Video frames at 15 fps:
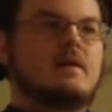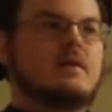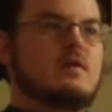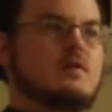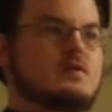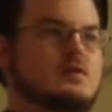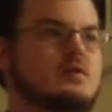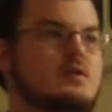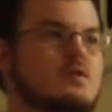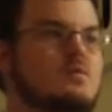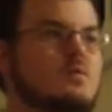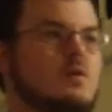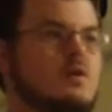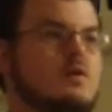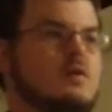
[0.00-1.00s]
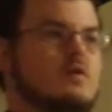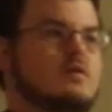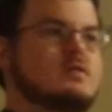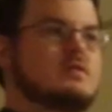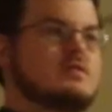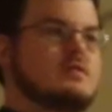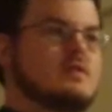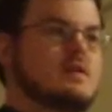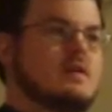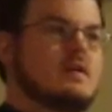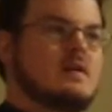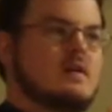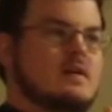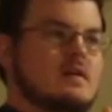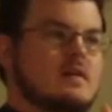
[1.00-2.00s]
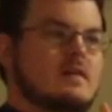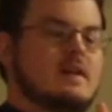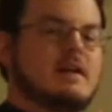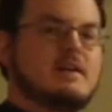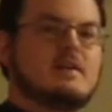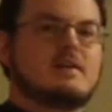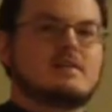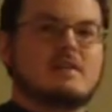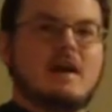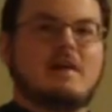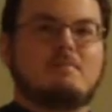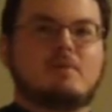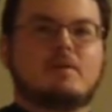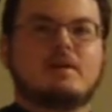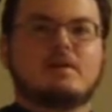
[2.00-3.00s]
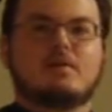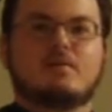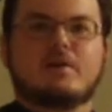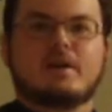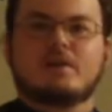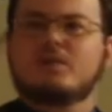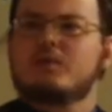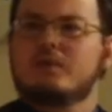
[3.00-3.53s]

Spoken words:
there are two words that he does not put in Greek.